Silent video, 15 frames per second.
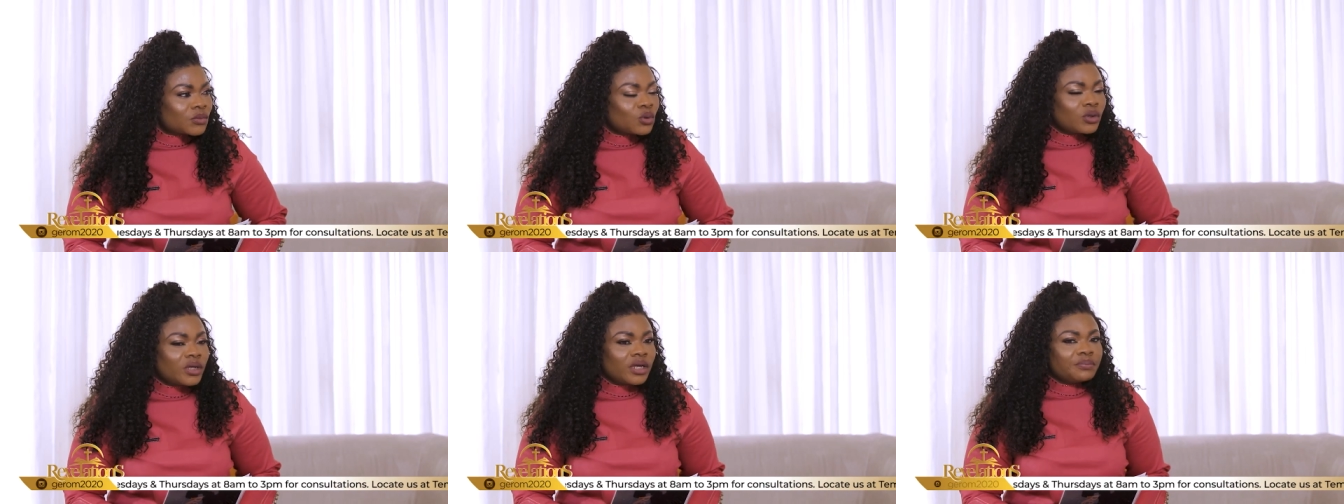
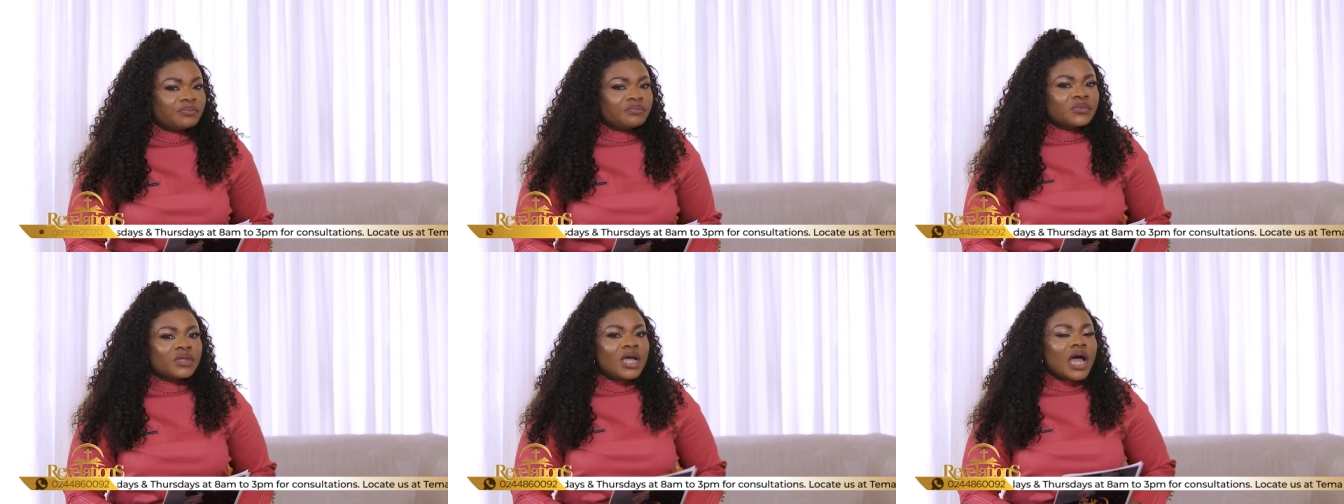Okay.
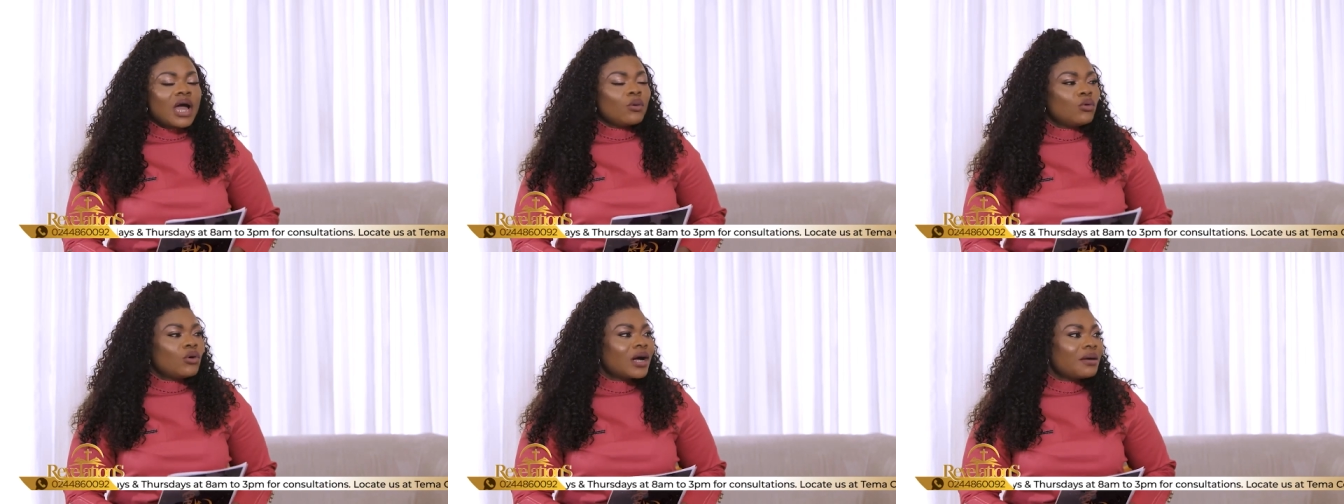
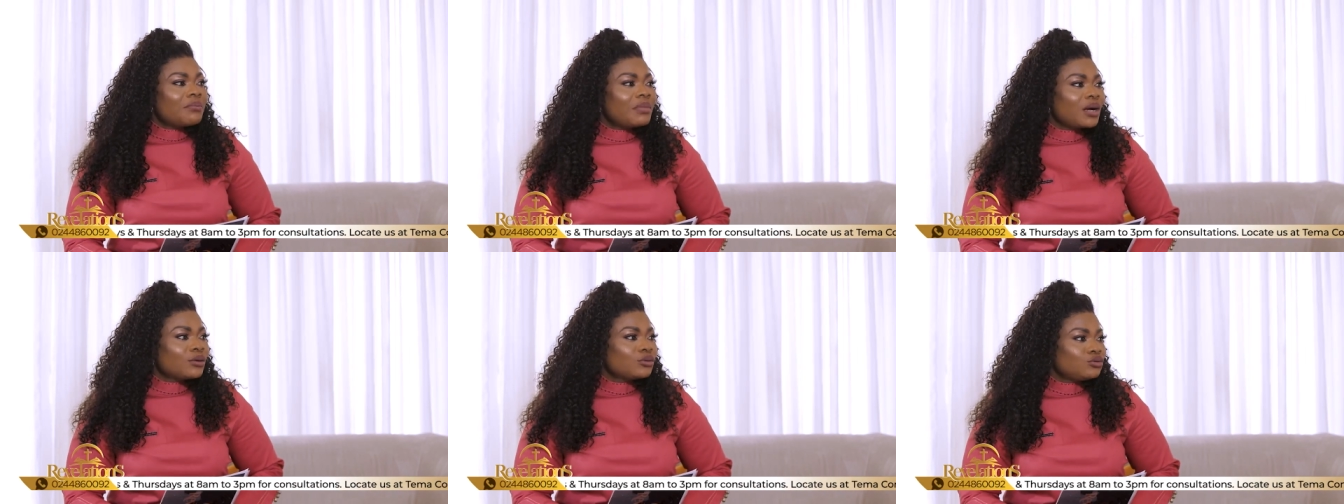I will
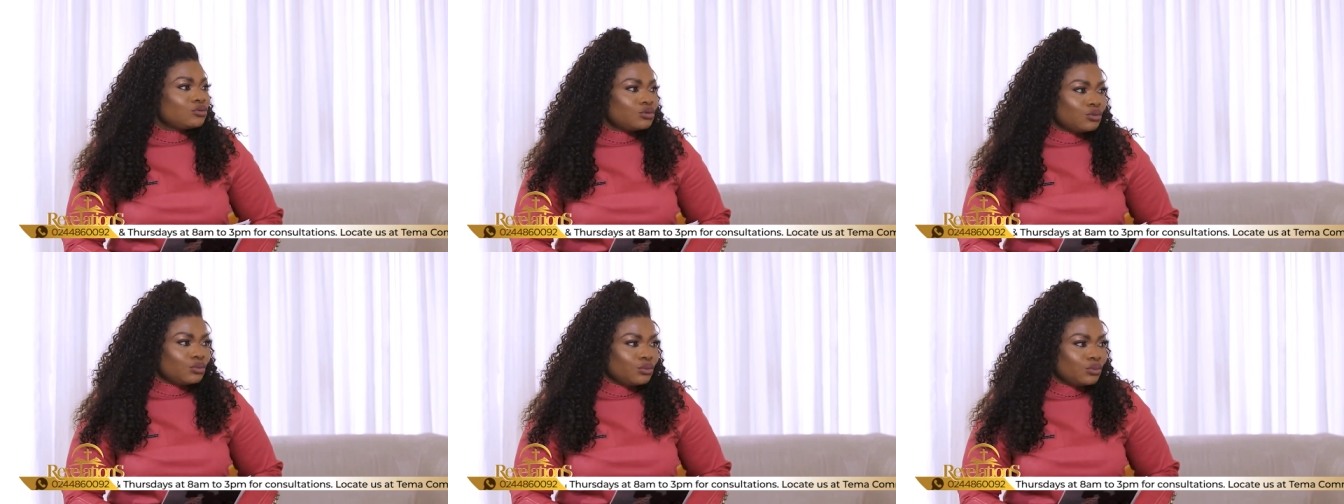come back to
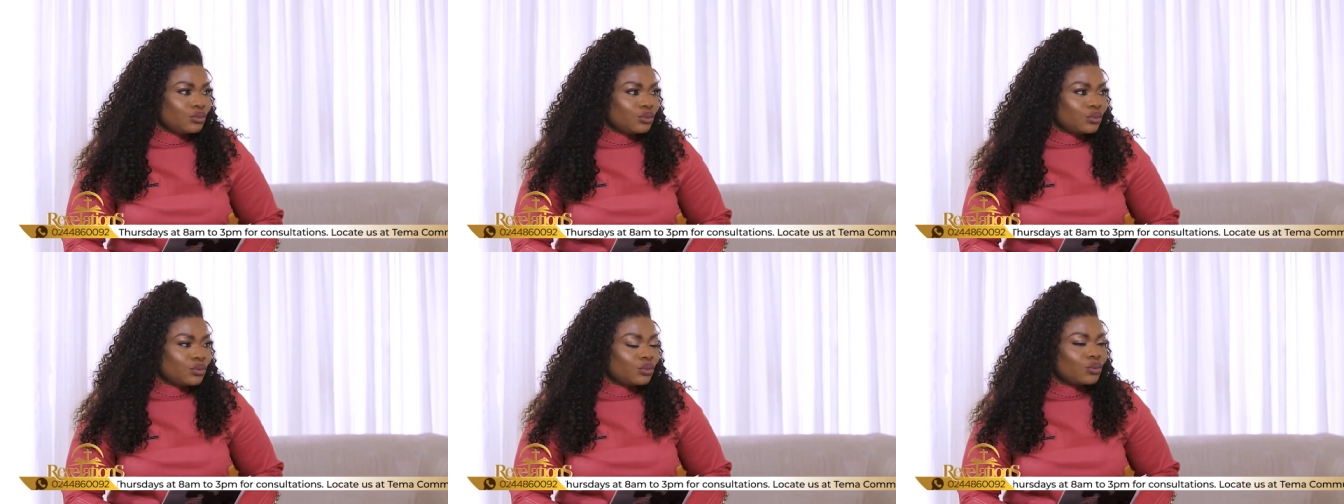you
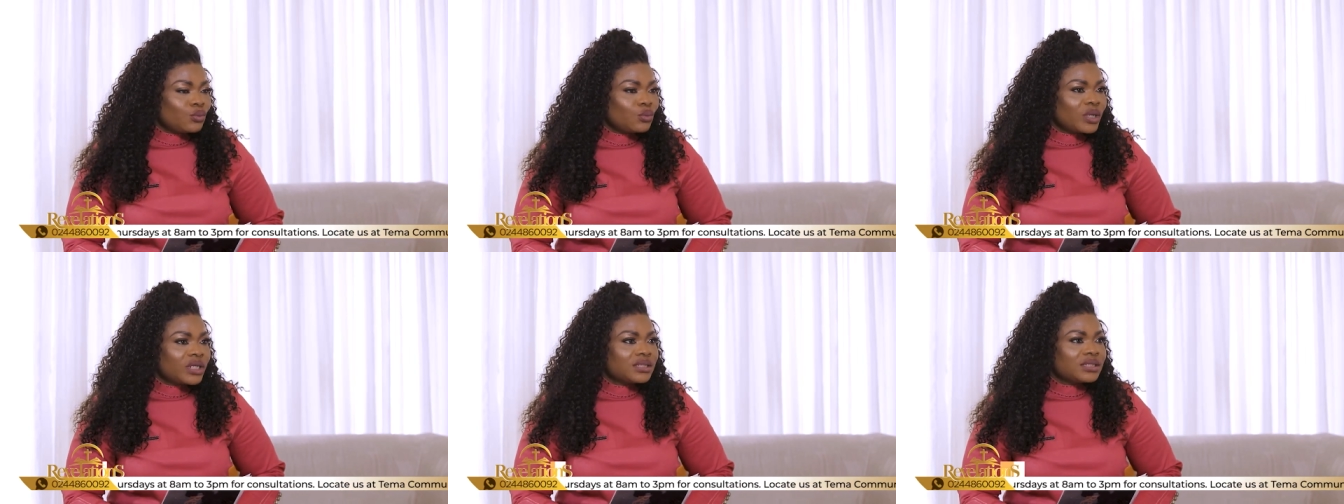okay.
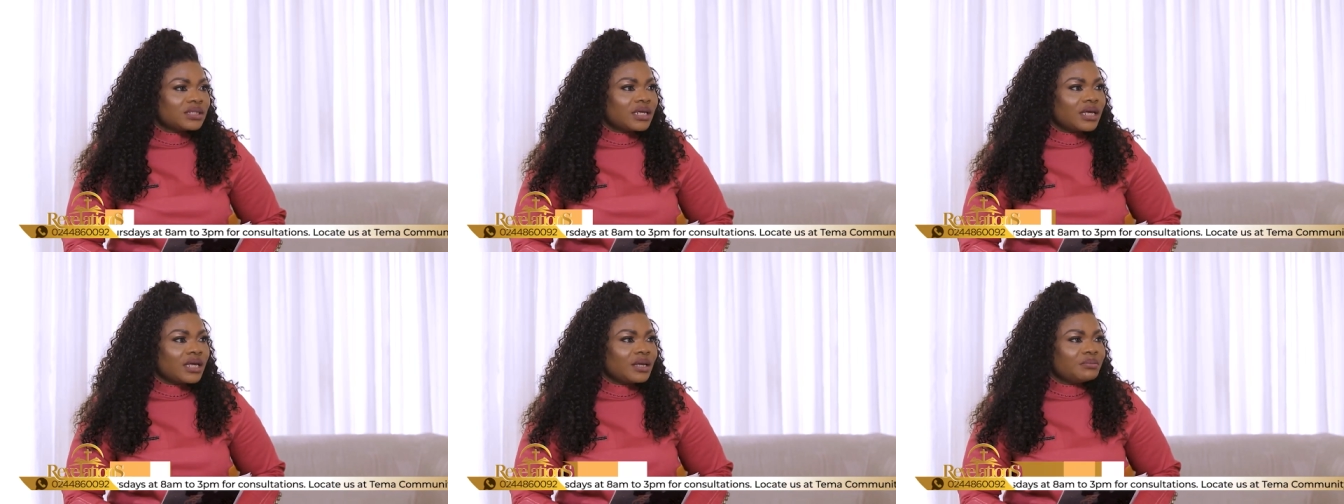with
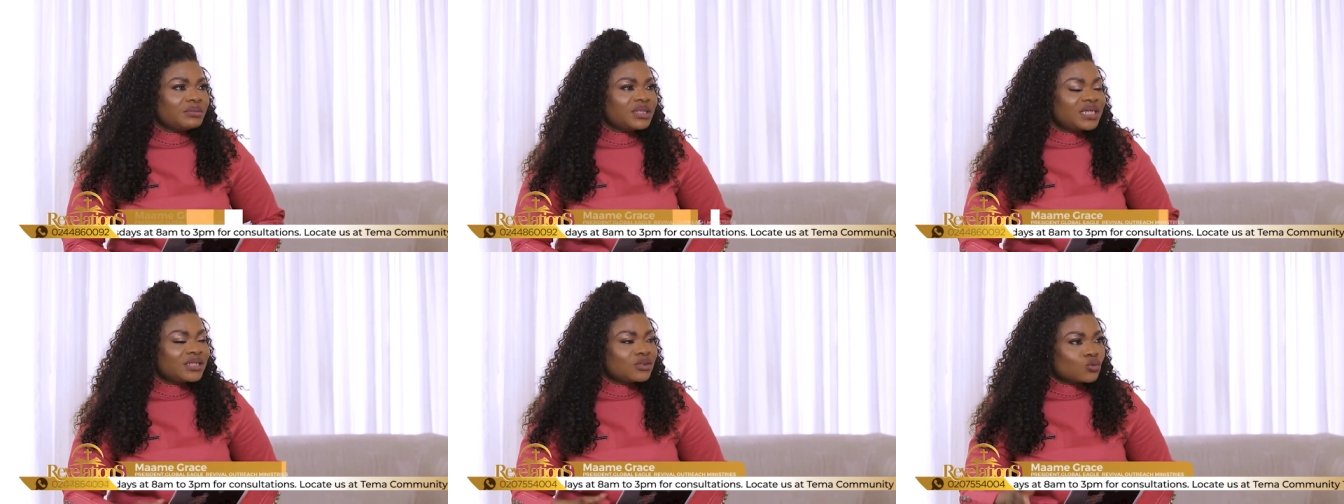
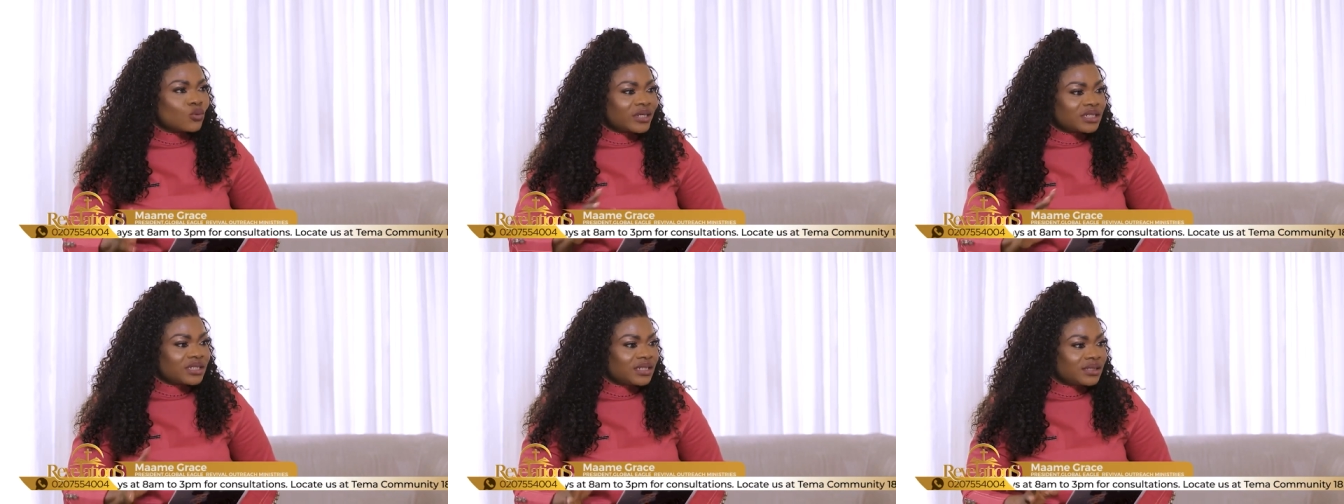um, these
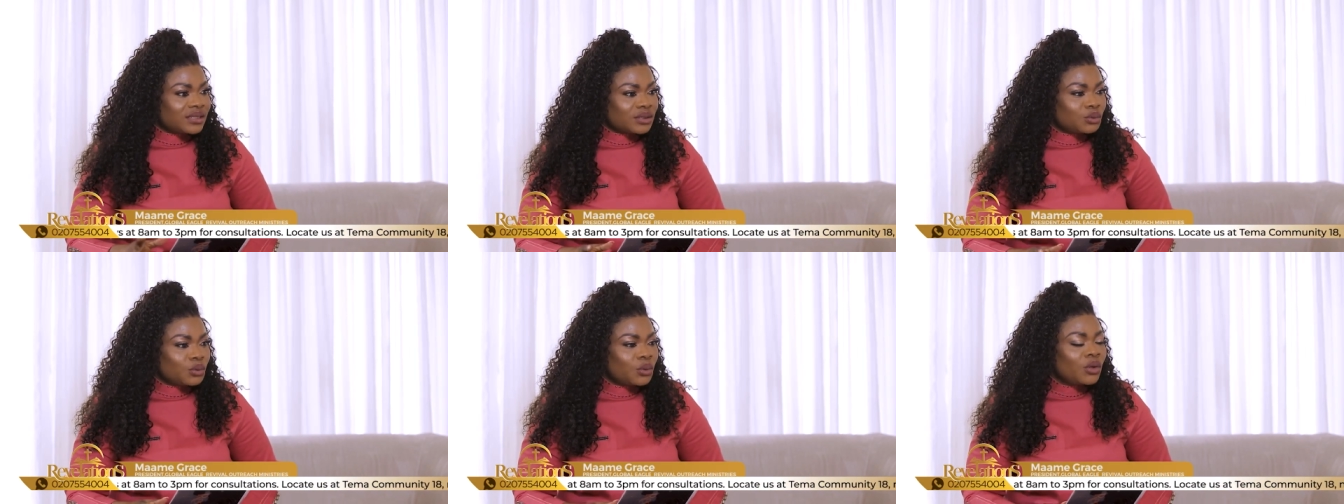
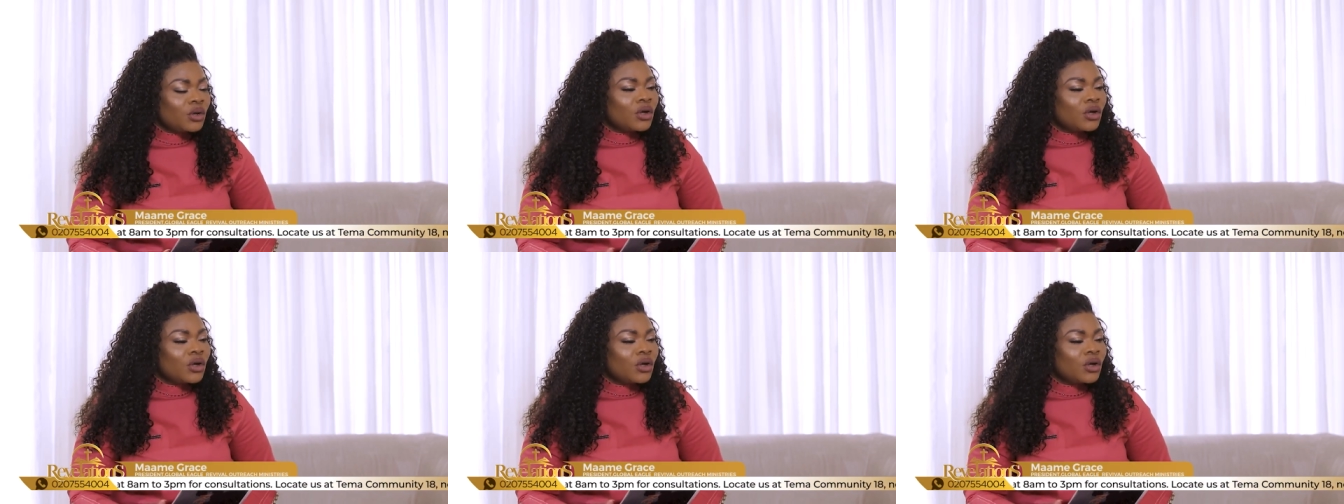questions. No? Okay.